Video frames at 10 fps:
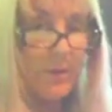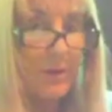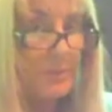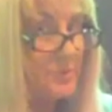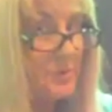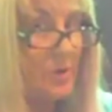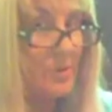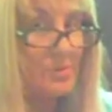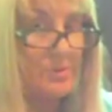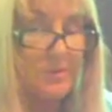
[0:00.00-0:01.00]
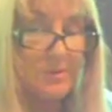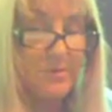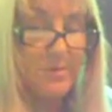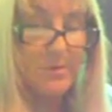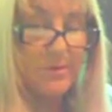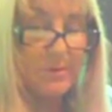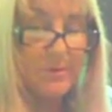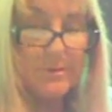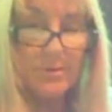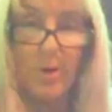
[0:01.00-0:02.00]
it shows it's
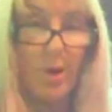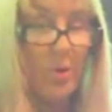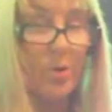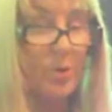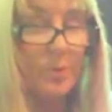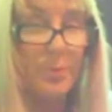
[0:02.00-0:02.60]
no longer